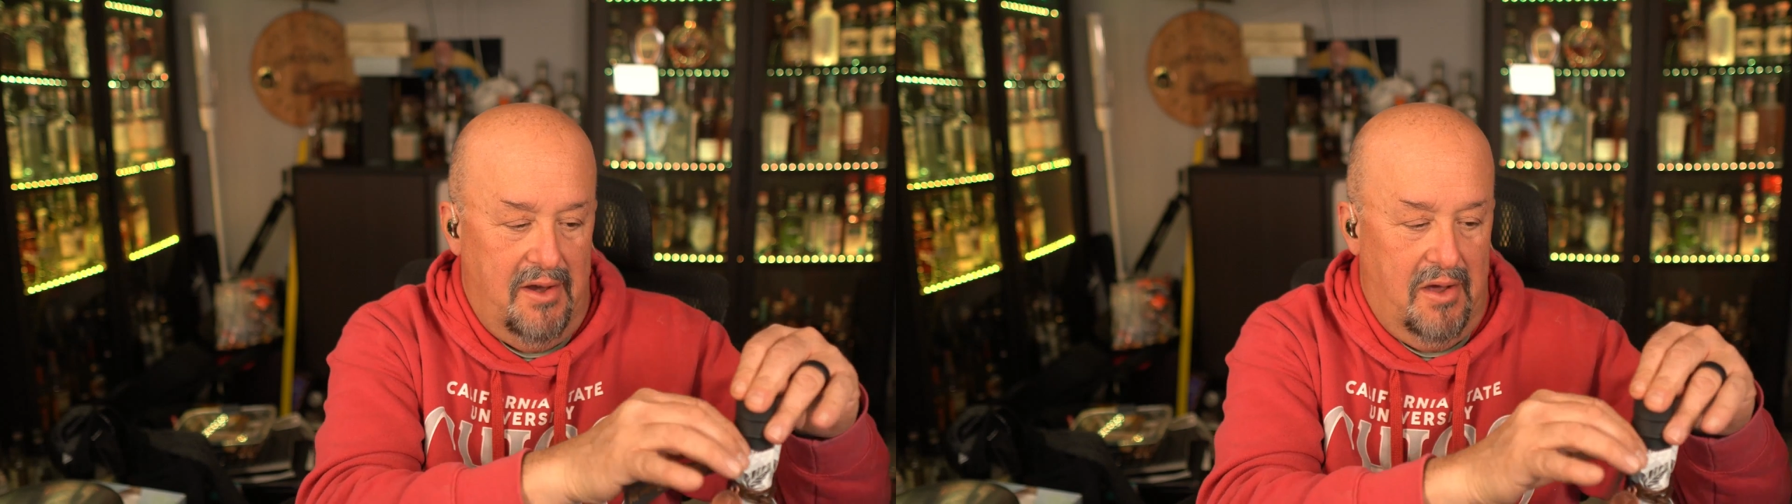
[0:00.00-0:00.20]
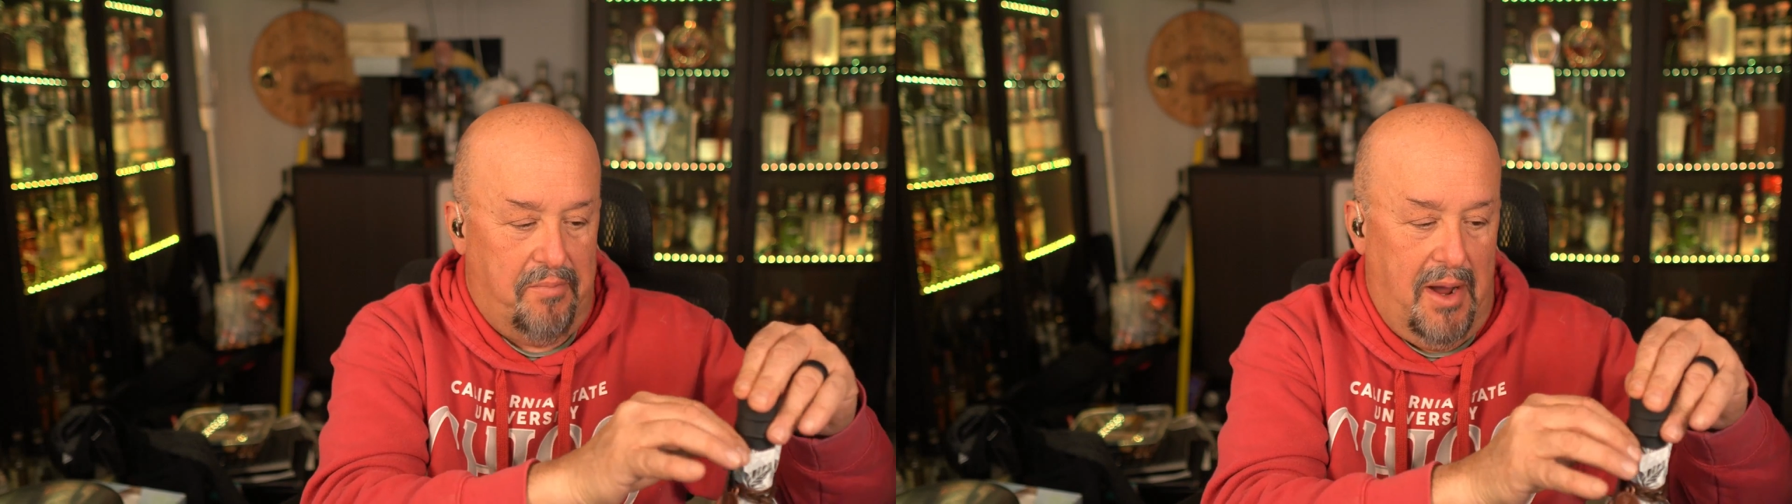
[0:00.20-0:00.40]

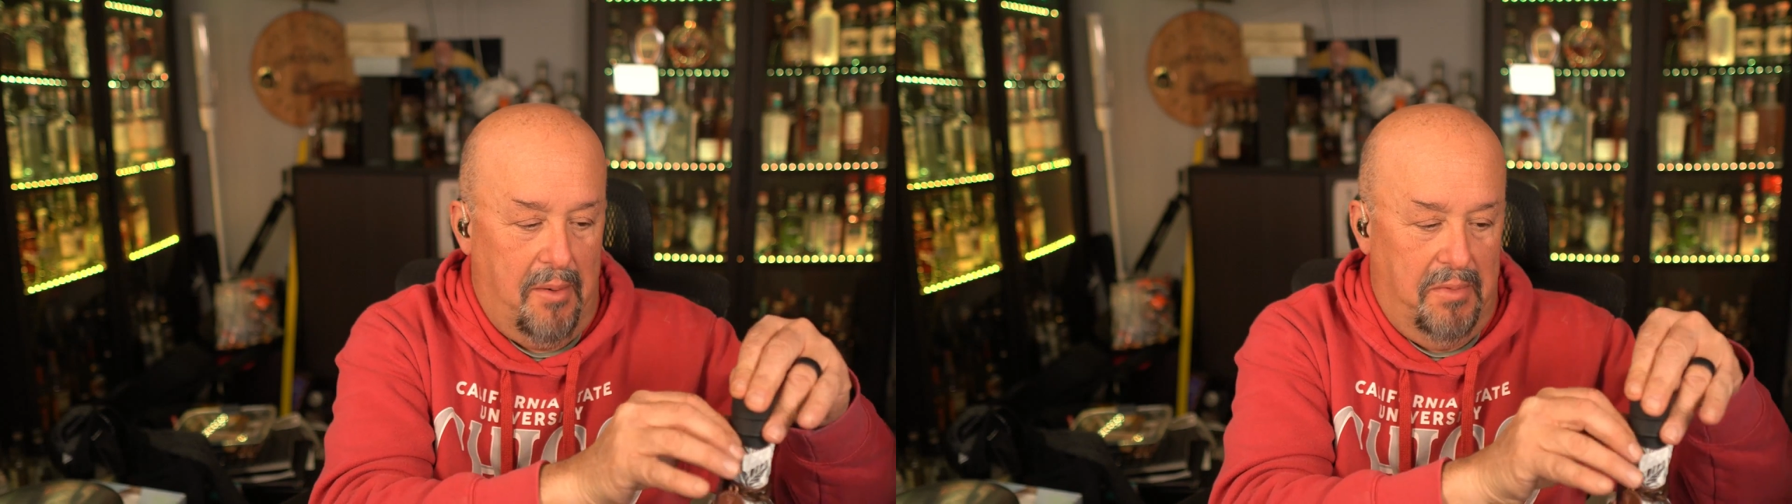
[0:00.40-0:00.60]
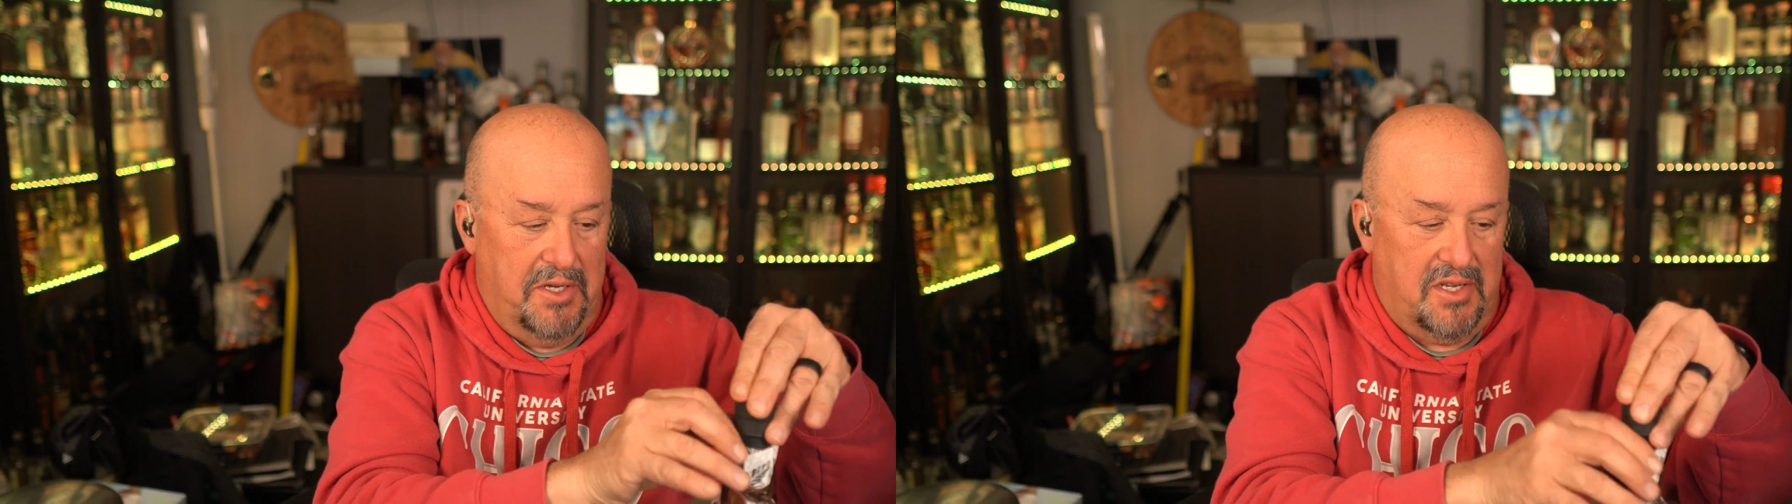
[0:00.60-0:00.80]
I
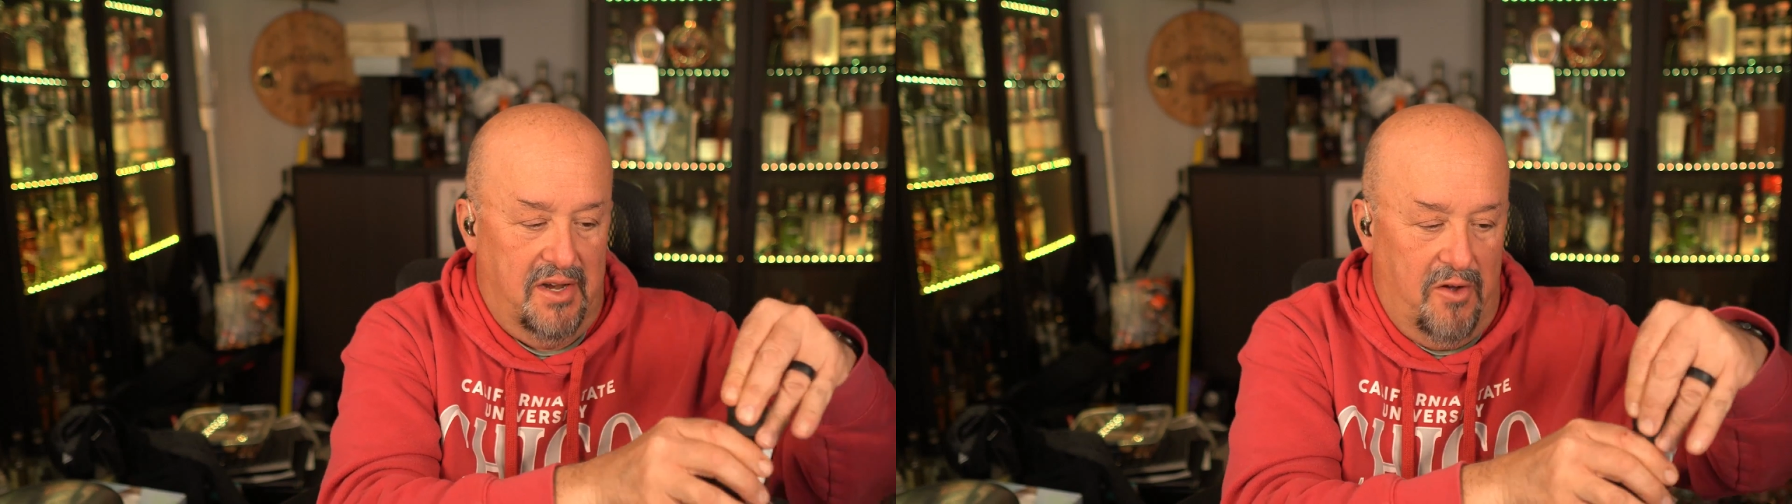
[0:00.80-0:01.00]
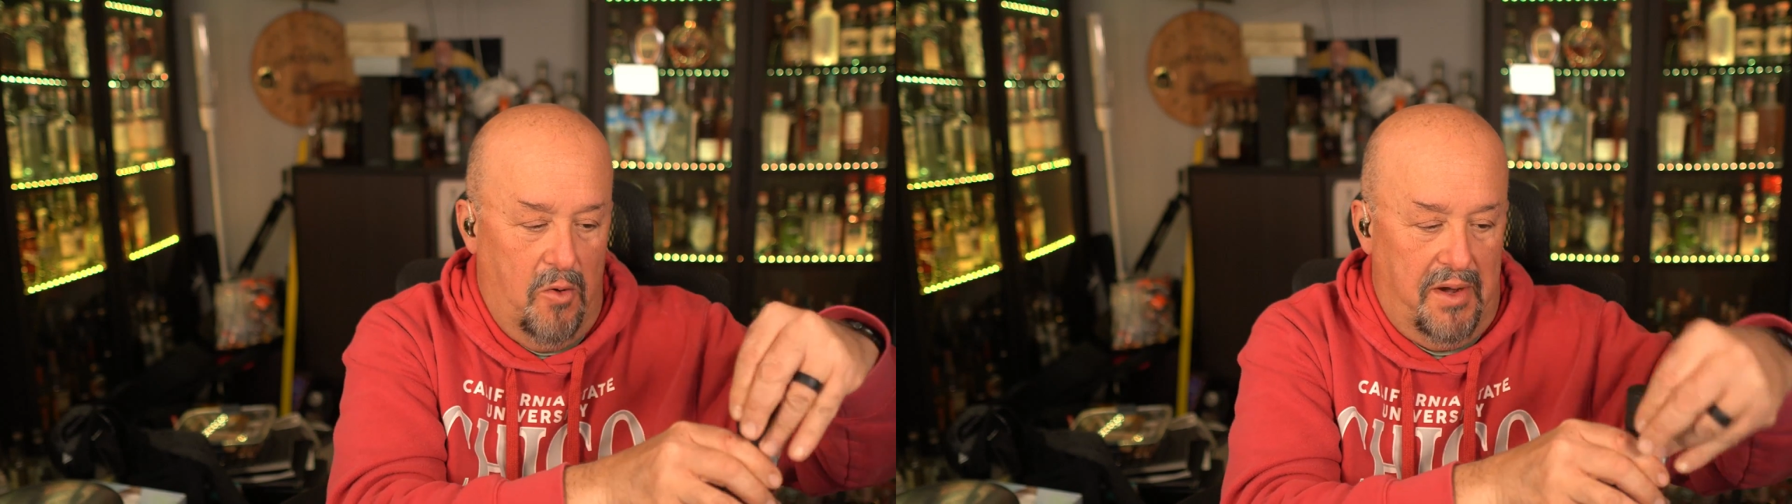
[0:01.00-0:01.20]
probably should
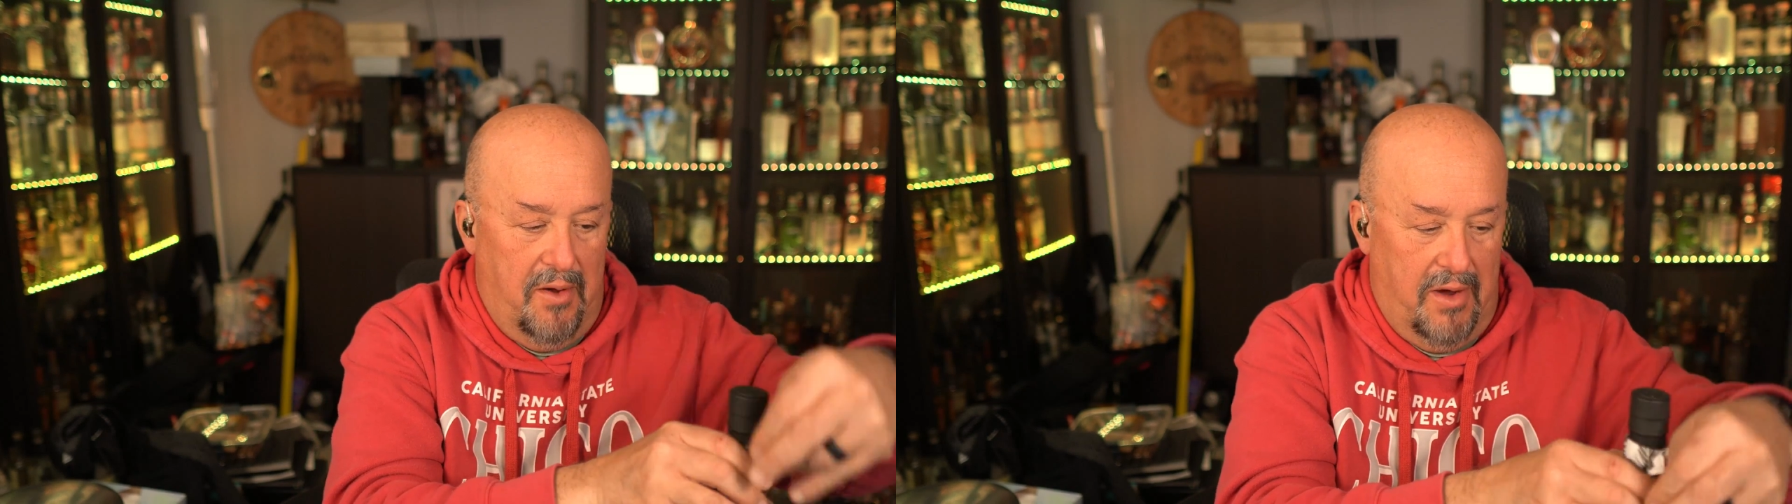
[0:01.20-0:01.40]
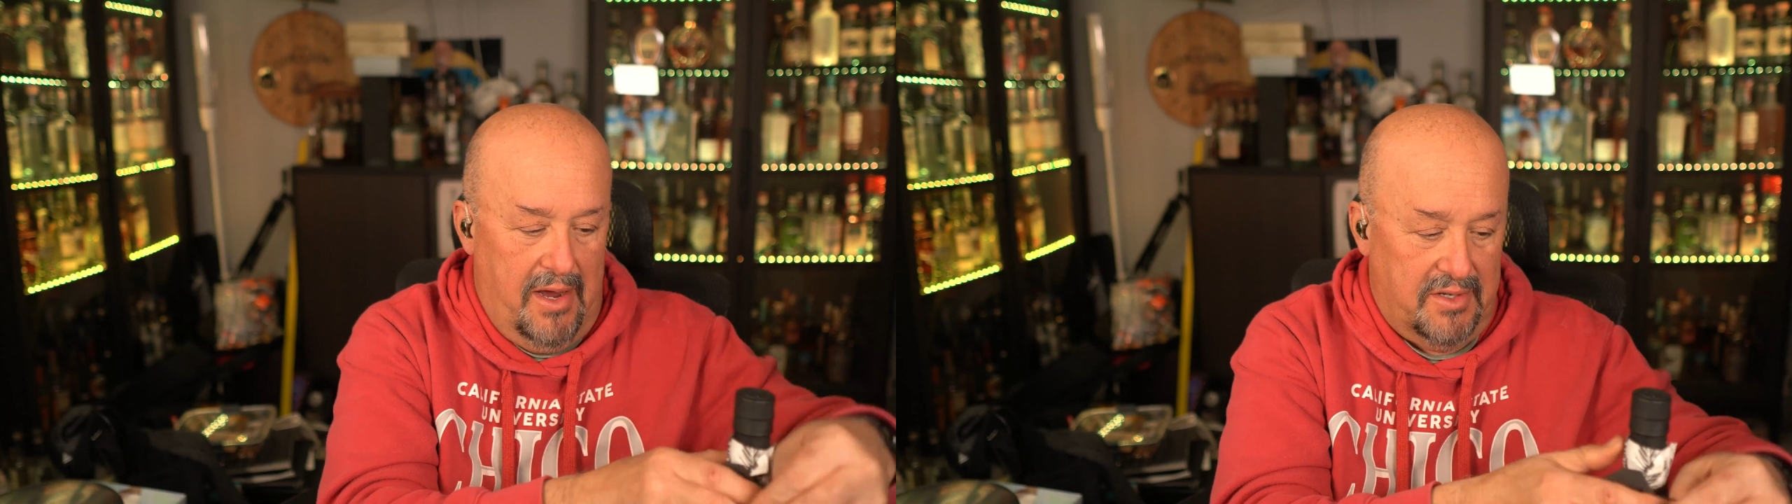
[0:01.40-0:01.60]
have opened it
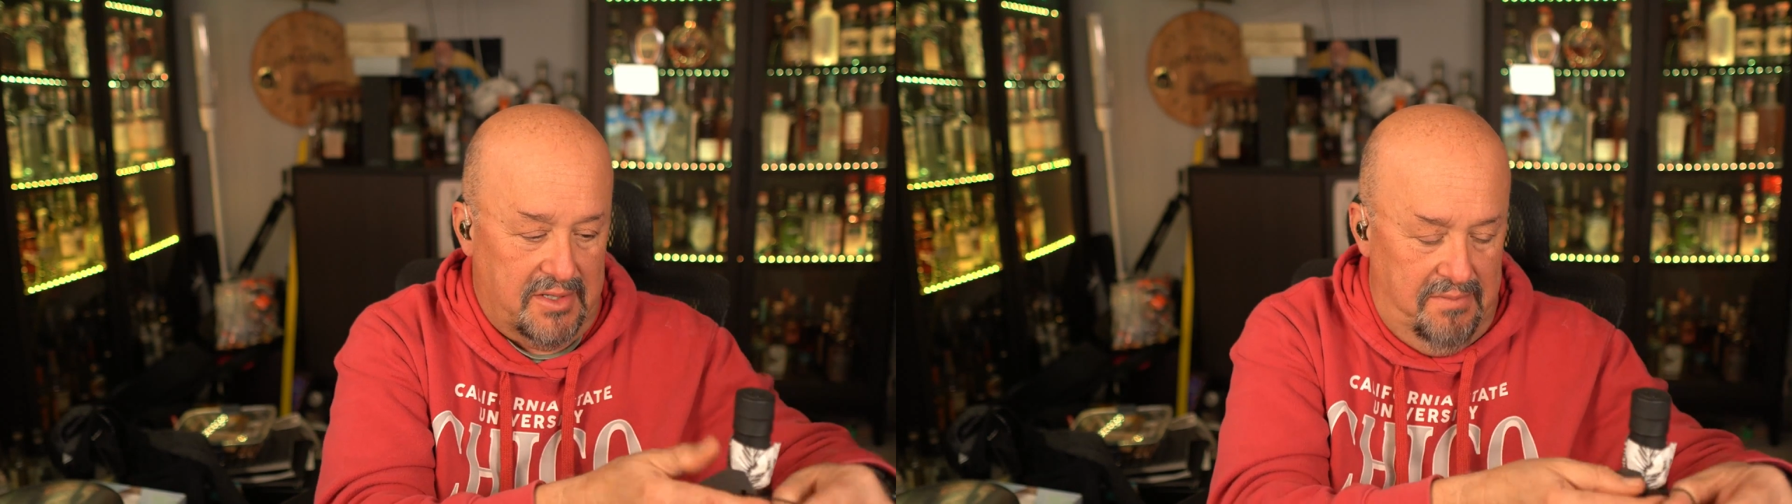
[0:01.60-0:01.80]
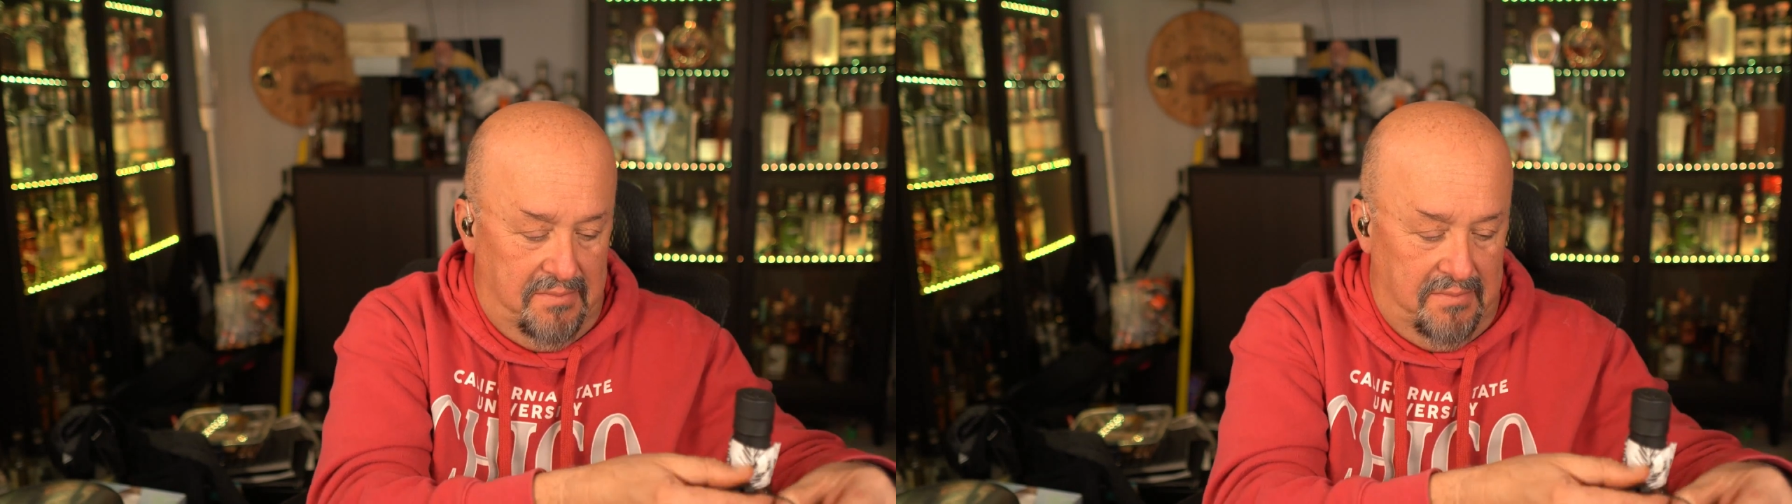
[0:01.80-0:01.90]
when I was